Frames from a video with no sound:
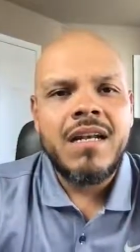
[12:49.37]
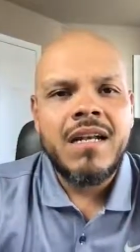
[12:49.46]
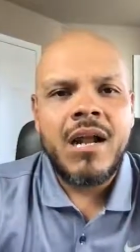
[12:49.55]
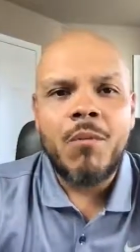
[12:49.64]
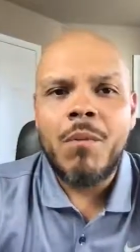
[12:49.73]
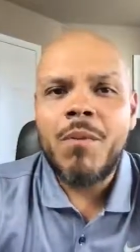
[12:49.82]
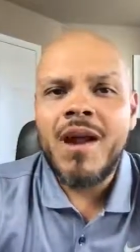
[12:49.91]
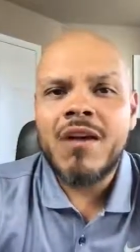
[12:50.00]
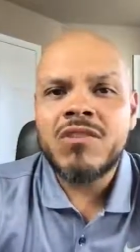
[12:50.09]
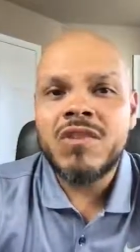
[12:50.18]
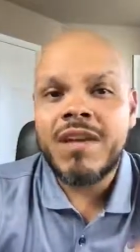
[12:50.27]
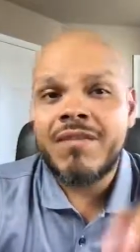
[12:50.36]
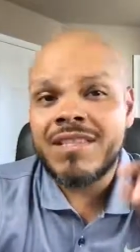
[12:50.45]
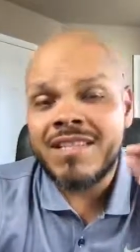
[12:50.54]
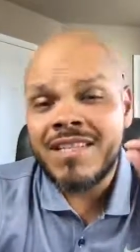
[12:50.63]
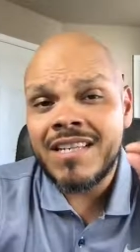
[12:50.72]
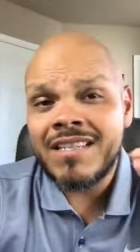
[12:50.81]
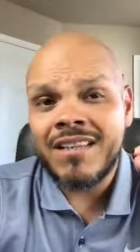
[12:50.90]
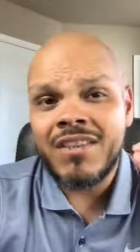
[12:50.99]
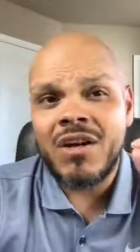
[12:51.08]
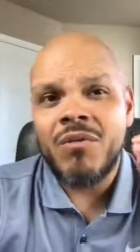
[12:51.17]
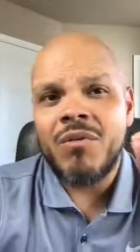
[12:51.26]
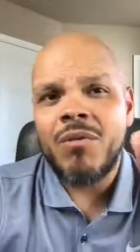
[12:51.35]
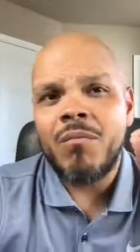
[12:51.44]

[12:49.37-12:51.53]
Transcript: Now, remember, I also gave you a statistic though.